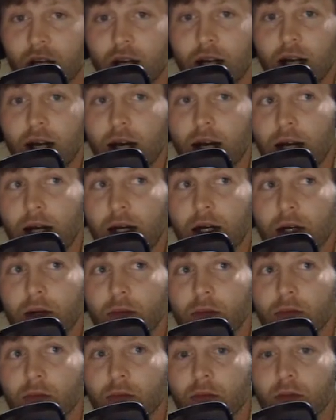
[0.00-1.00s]
Um,
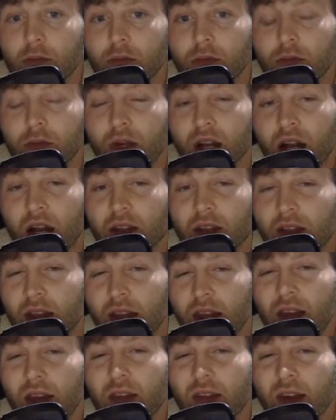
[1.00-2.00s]
but I
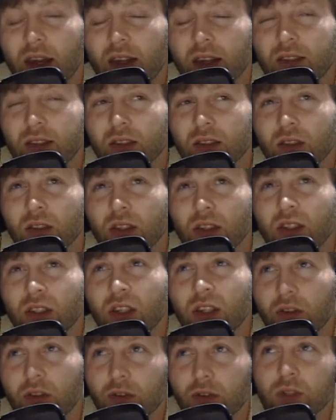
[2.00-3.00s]
think that the
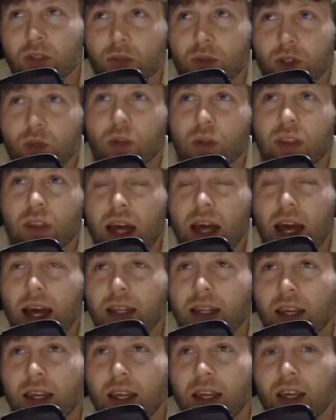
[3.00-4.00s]
difference between that
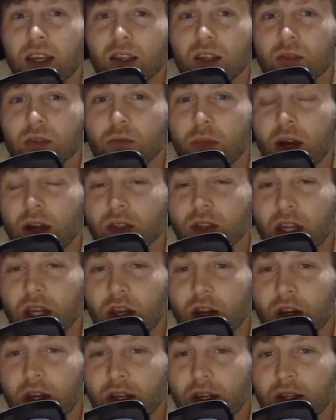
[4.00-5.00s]
and Myles
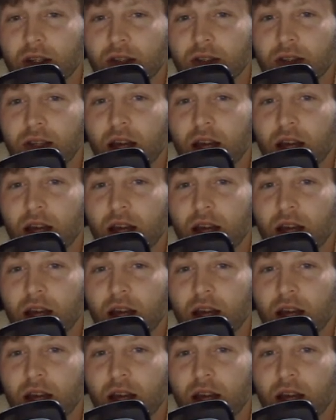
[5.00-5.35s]
Garrett is